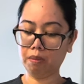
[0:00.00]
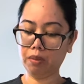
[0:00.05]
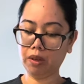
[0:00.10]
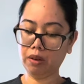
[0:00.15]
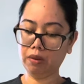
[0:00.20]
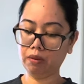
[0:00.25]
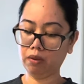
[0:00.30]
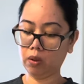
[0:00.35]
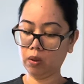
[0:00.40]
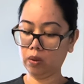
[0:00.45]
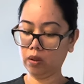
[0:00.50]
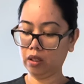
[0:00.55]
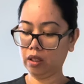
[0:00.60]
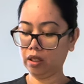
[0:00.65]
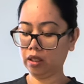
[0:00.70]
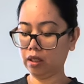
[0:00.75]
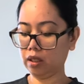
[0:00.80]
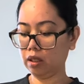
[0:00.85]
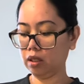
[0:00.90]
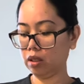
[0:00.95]
be
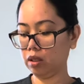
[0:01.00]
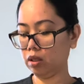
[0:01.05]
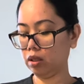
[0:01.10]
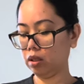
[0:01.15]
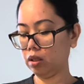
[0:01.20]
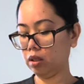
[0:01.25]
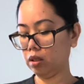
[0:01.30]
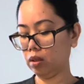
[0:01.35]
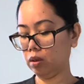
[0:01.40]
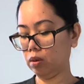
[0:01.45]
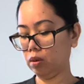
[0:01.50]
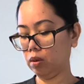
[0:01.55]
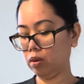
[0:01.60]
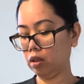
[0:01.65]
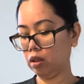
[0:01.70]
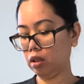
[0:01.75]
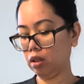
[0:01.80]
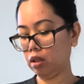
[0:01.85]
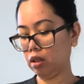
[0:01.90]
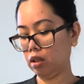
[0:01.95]
rolling, so
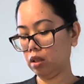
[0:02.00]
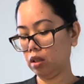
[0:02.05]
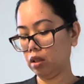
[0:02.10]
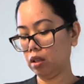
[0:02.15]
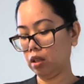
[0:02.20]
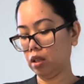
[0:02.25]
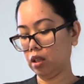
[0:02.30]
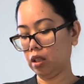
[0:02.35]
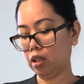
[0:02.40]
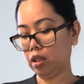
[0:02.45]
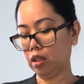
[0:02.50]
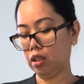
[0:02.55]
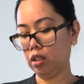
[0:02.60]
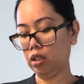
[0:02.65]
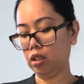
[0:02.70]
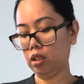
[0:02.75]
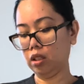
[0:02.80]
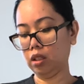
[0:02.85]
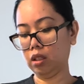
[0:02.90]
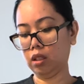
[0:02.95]
I
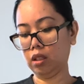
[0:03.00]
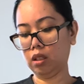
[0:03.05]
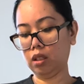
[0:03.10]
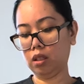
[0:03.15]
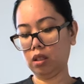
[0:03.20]
just